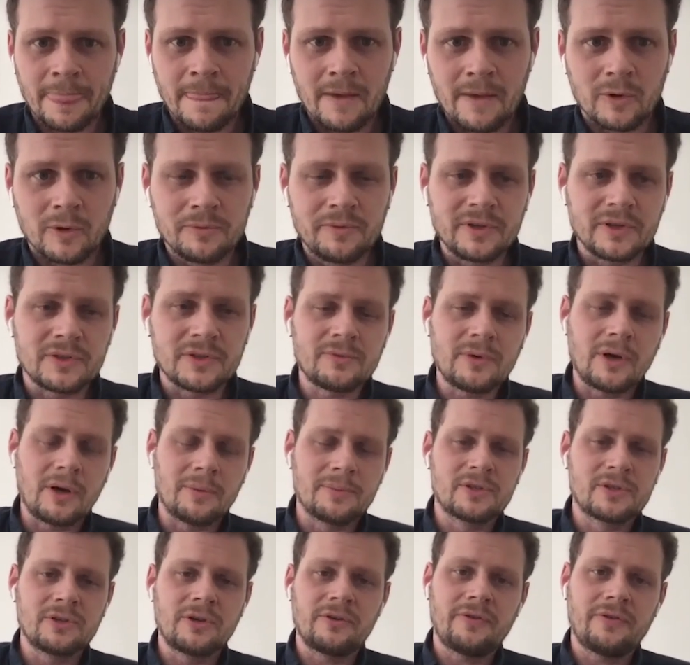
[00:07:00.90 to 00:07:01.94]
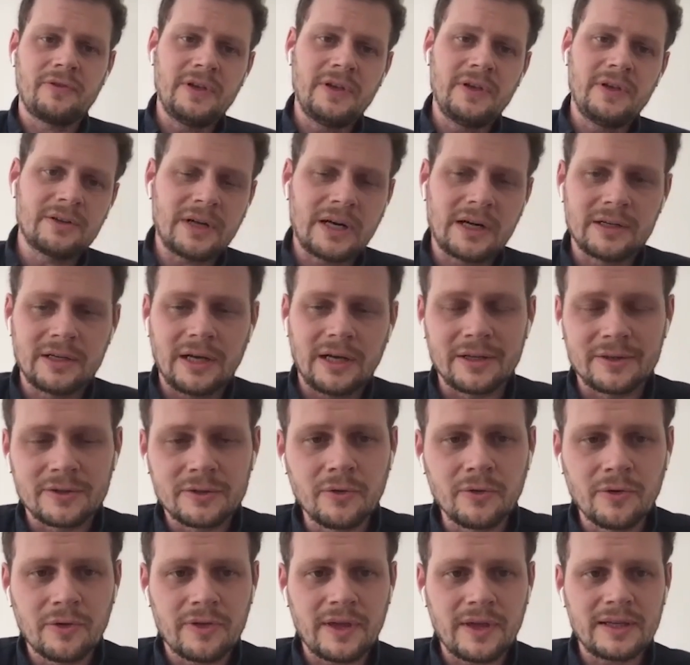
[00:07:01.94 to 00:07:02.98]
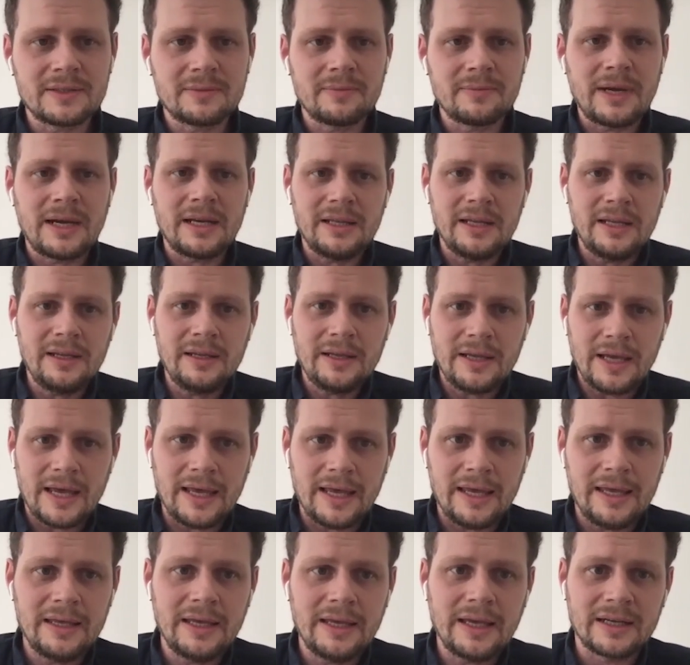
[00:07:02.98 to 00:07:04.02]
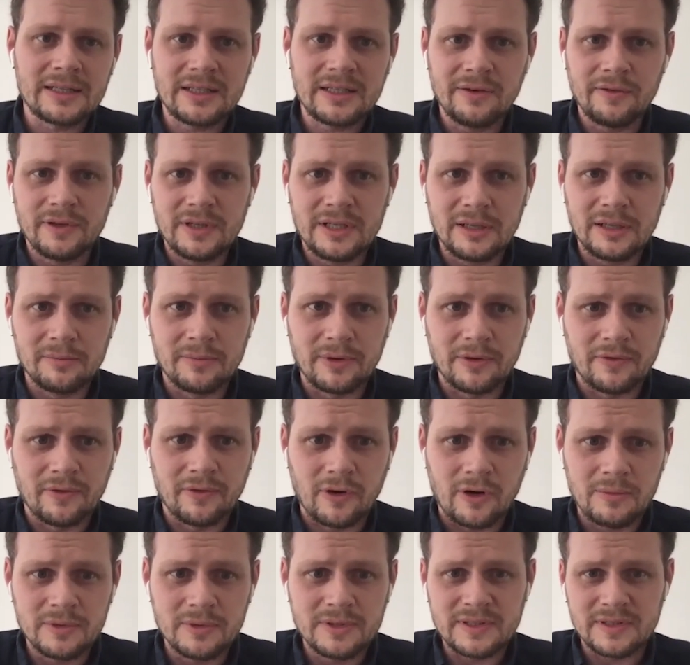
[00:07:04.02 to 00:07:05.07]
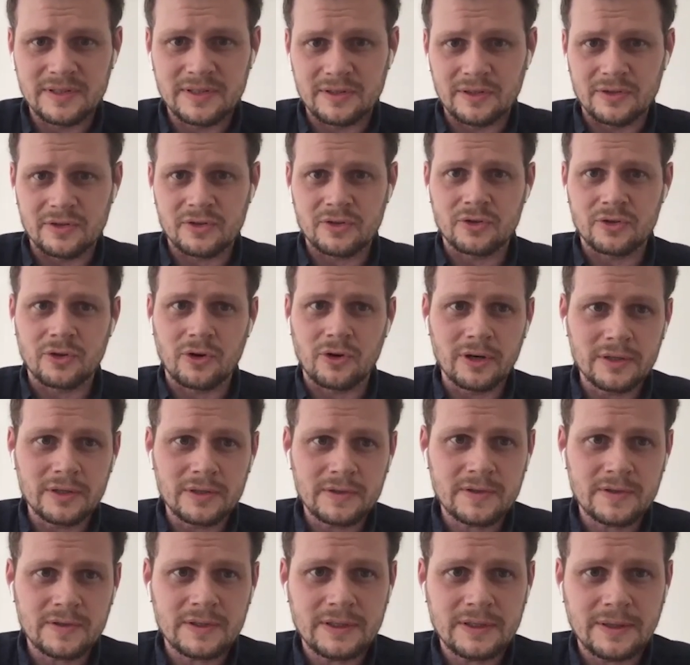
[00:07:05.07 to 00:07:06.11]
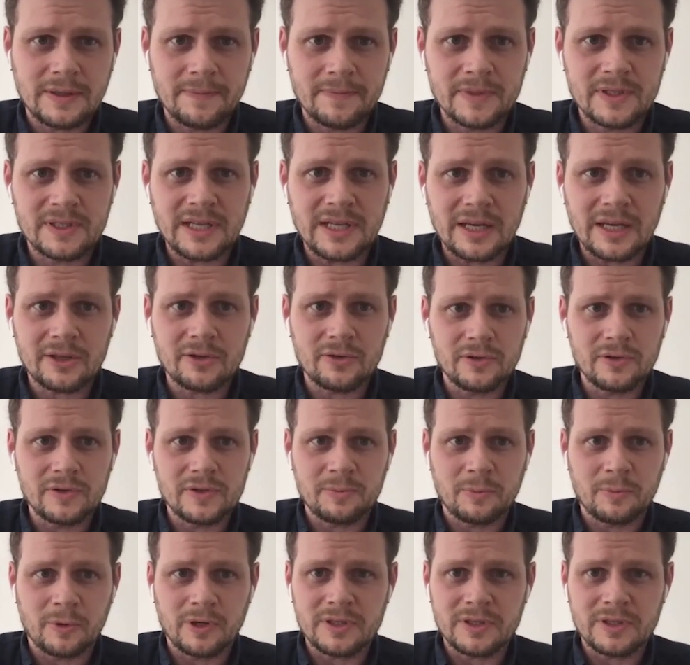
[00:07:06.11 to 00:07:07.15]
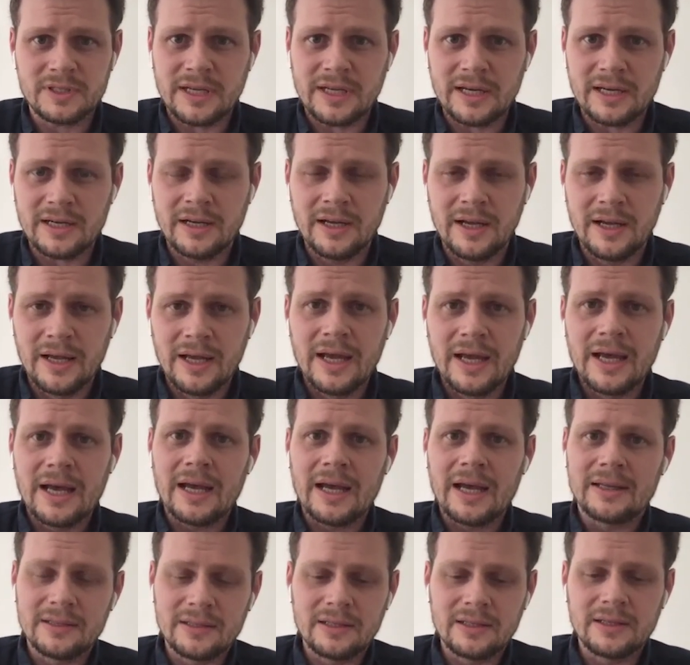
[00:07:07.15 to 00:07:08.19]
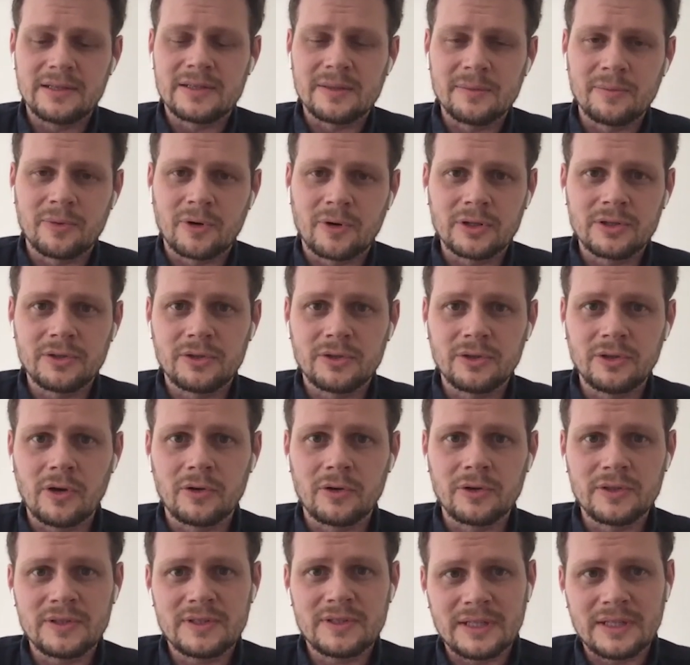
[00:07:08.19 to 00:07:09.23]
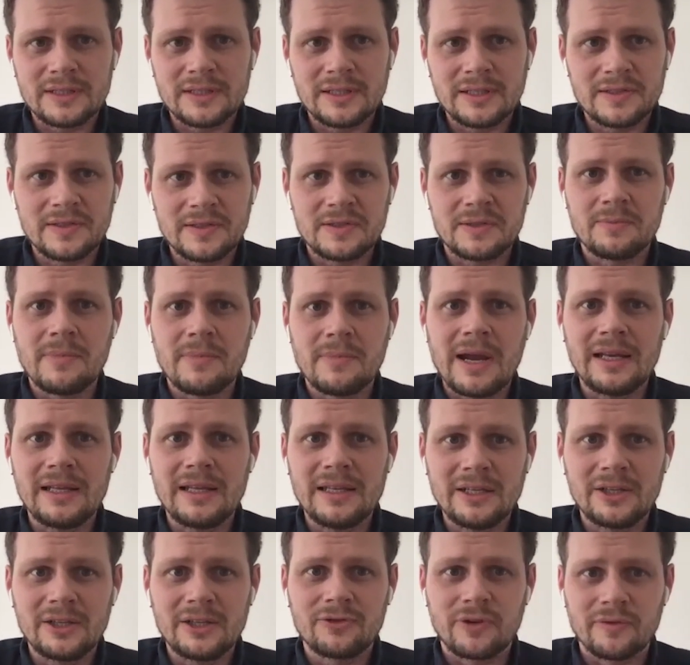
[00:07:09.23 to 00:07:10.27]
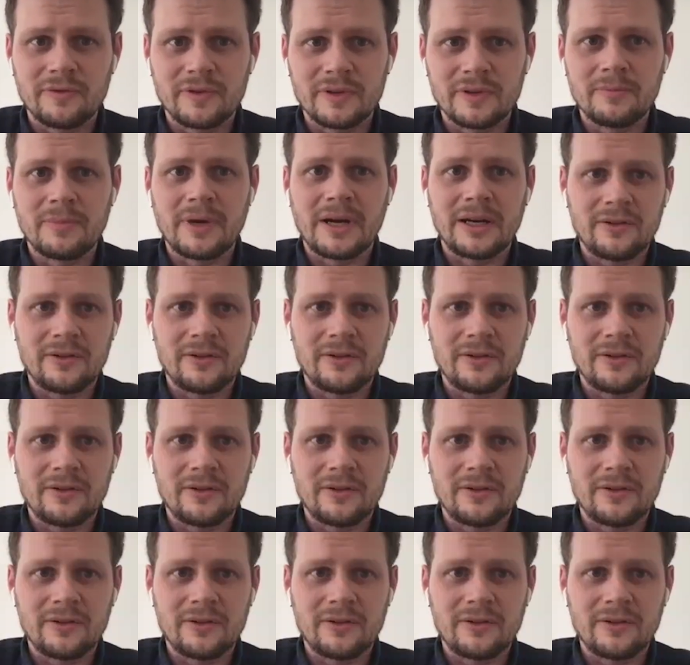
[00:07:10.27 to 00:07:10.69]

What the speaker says: what we observe here are 2 things mainly. Activity and performance is the strongest sector in sports tech. And it's important to notice that this is mainly driven by